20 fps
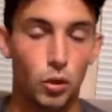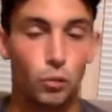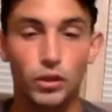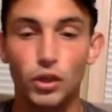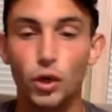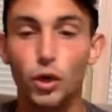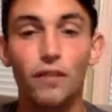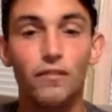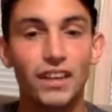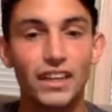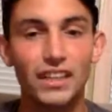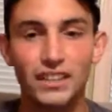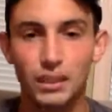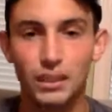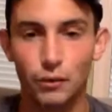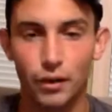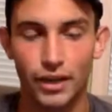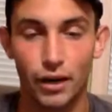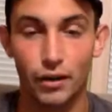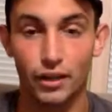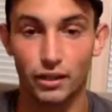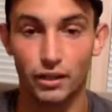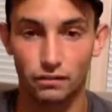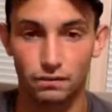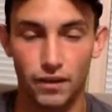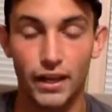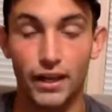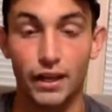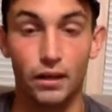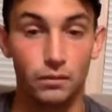We don't have anything right now that can
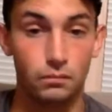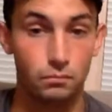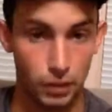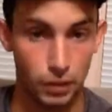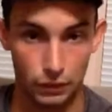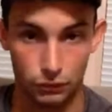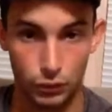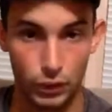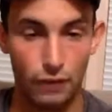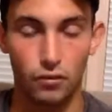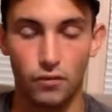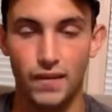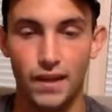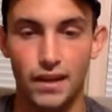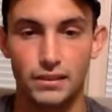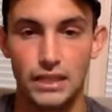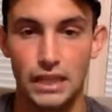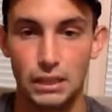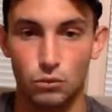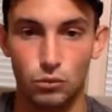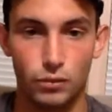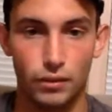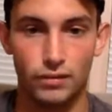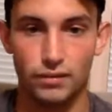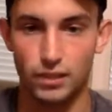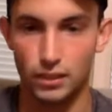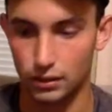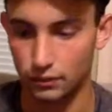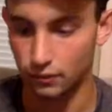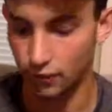fight it, but if we have a vaccine, we'll have
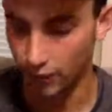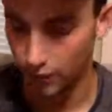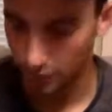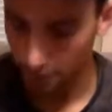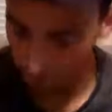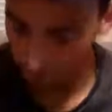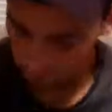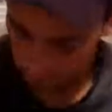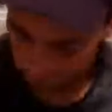something to fight it.